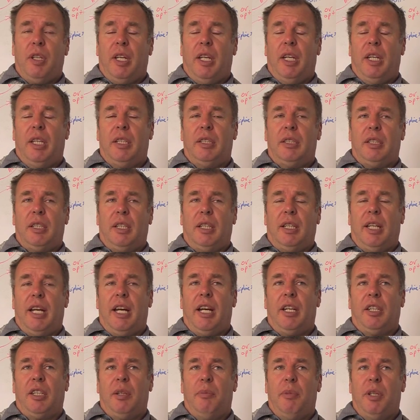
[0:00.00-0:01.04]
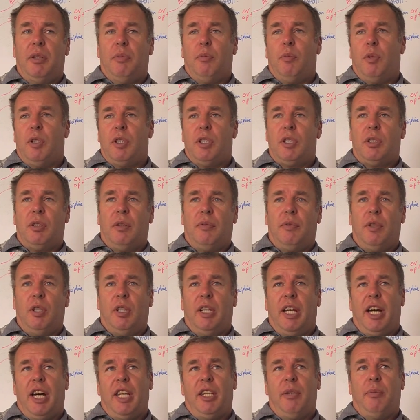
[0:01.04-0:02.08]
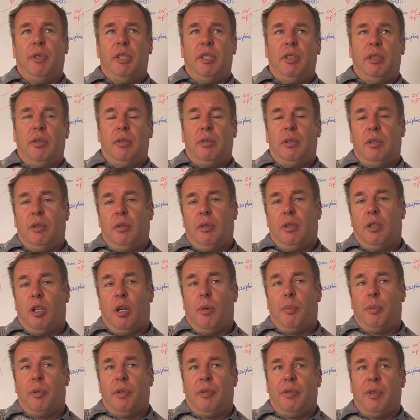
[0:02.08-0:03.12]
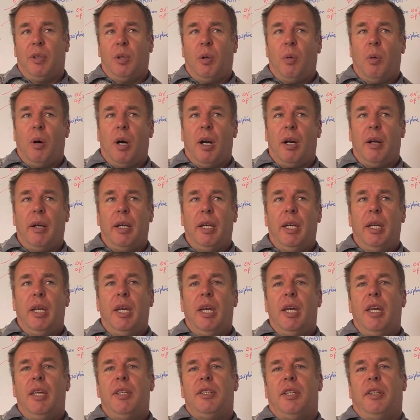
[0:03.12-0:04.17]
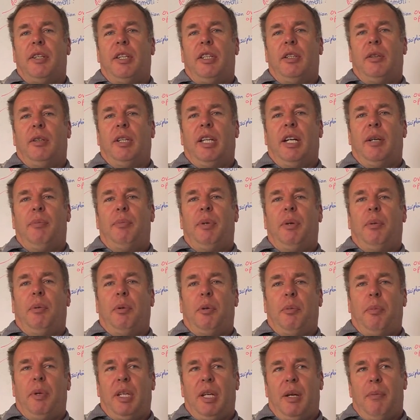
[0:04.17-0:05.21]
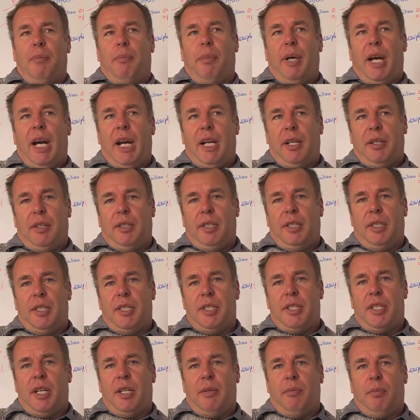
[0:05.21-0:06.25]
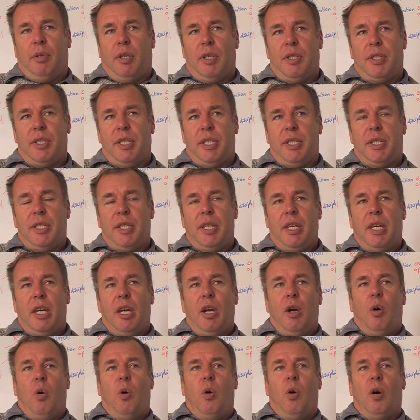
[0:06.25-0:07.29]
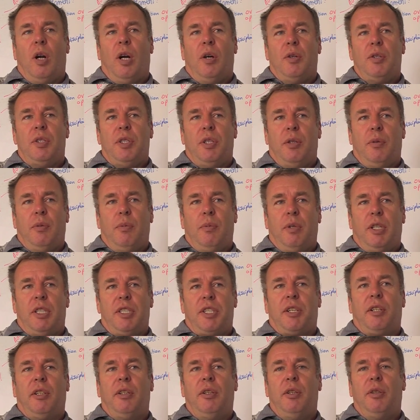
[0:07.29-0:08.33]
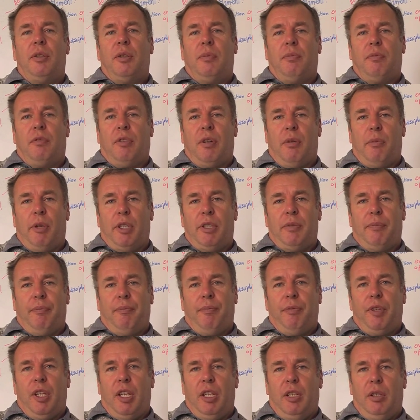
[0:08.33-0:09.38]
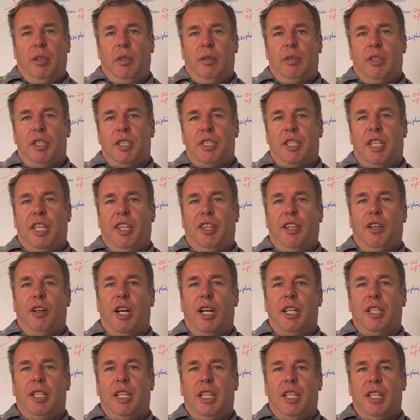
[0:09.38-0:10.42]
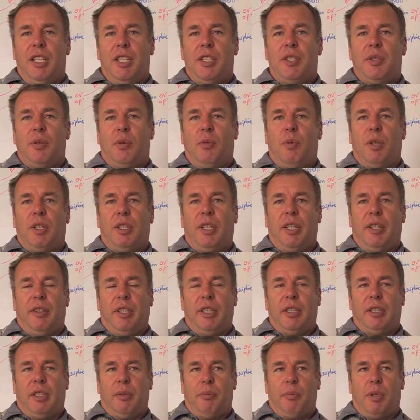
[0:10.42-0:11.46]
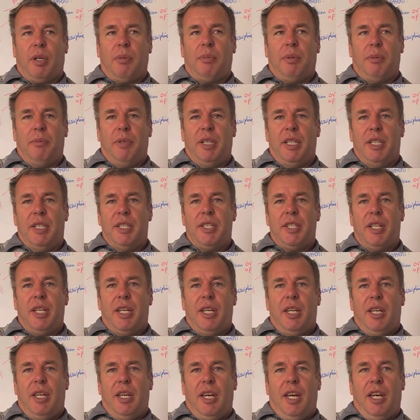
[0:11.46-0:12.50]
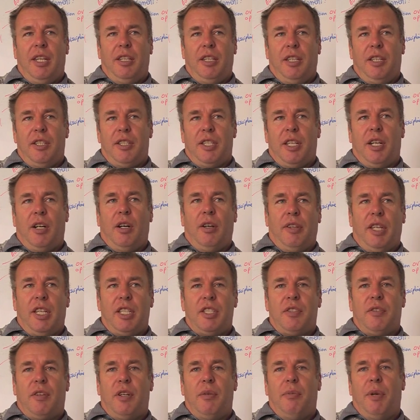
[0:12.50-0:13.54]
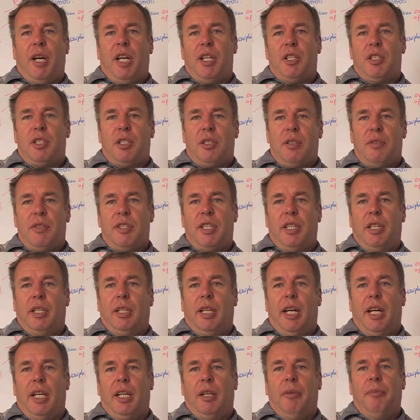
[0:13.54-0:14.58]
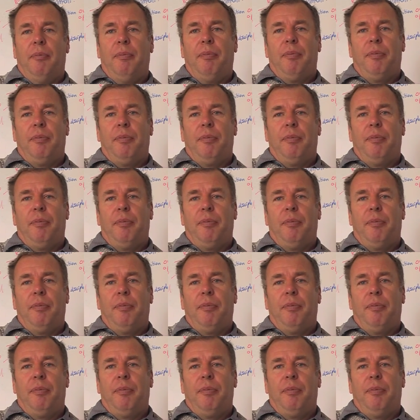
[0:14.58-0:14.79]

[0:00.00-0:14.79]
and allowing them in, which if you allow them in, you do cooperative inquiry, so that you allow people to become part of the design process, or else you exclude them from it and you just get their ideas or what they think the problem is, and then you say, oh, thanks very much, see you later.